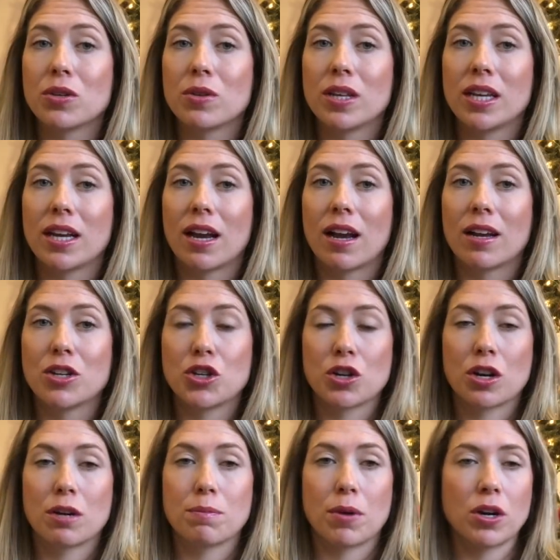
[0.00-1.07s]
the
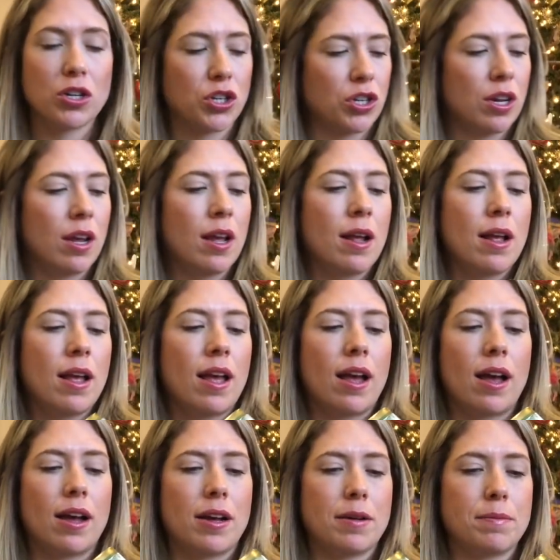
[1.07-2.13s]
Sugared Birch.
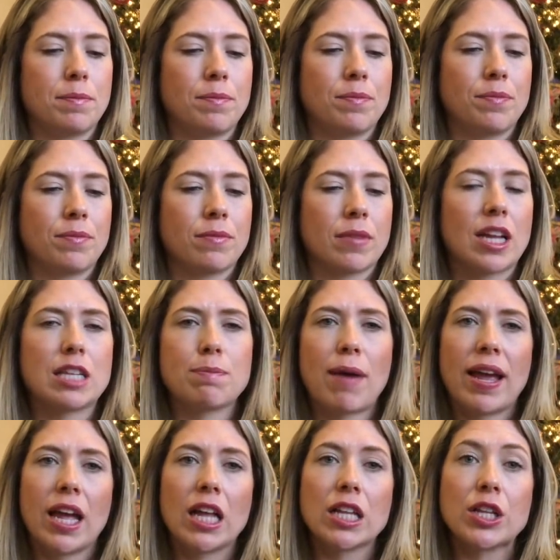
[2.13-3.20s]
It's
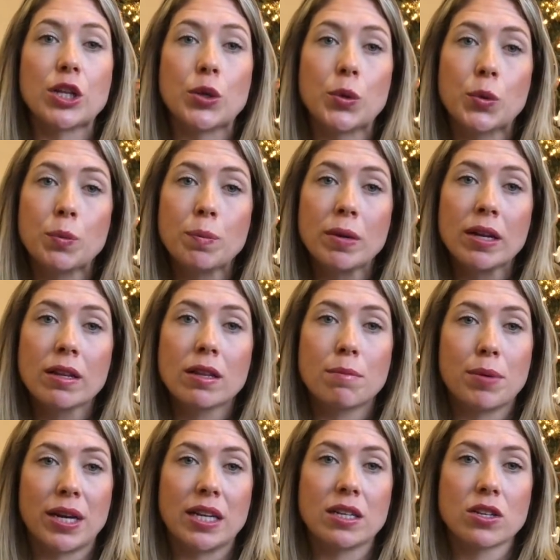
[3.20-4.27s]
by Illume. The
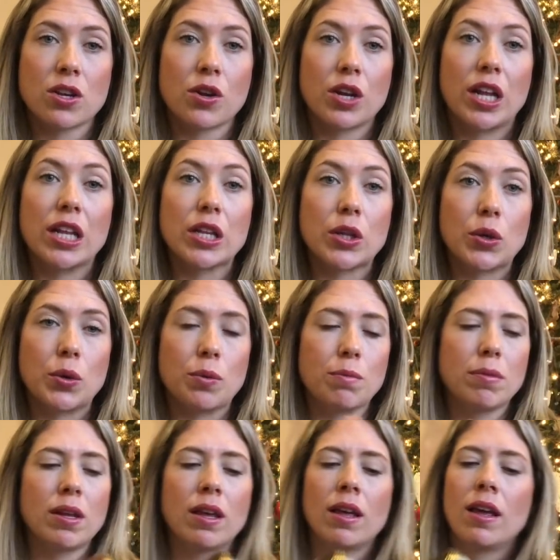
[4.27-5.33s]
brand is called
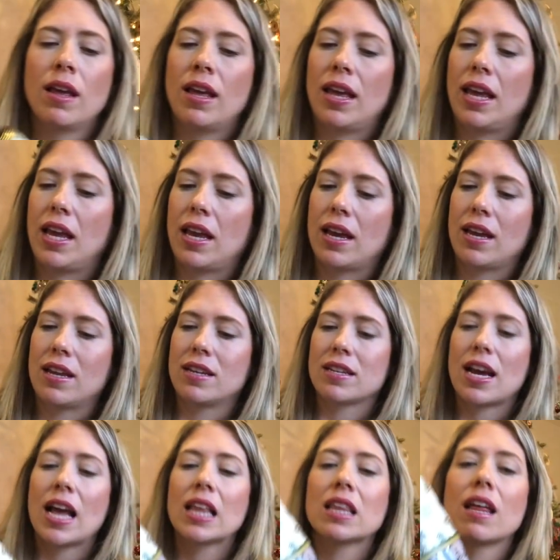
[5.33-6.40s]
Illume, and
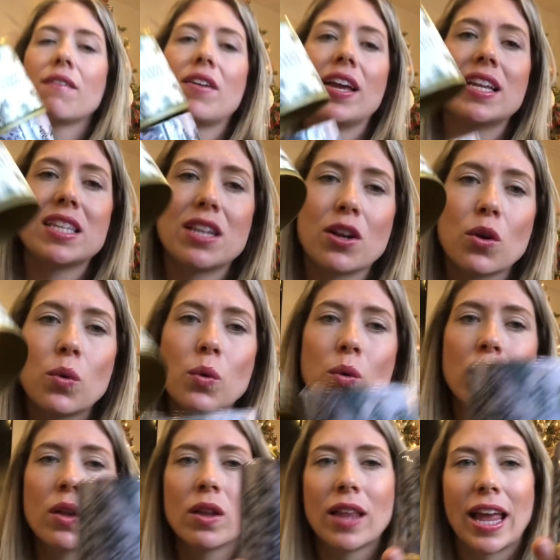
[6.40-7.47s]
I love it. It's in a
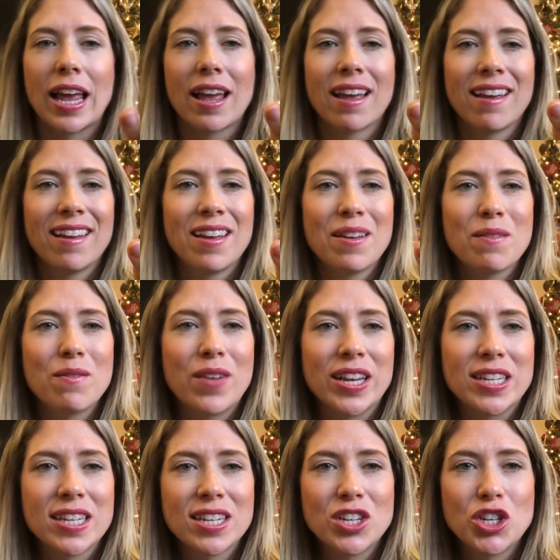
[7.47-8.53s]
cool, like,
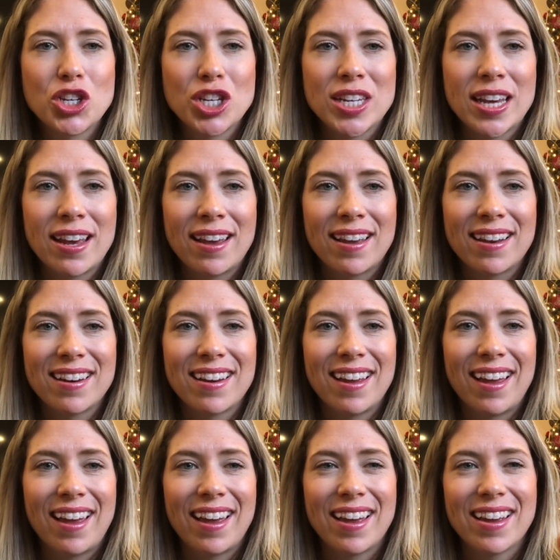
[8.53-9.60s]
vintage tin
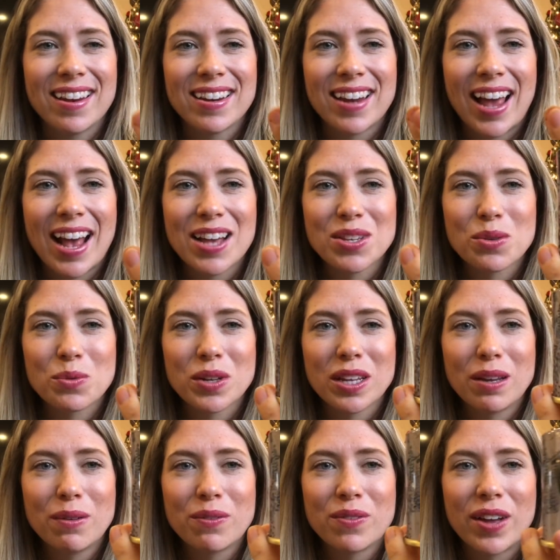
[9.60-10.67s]
and has a
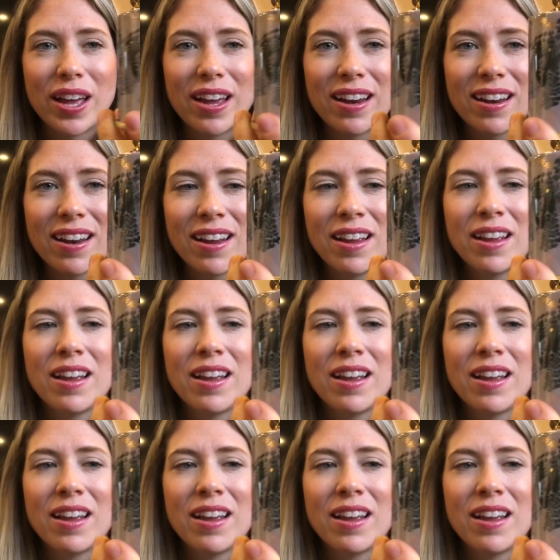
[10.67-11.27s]
really fun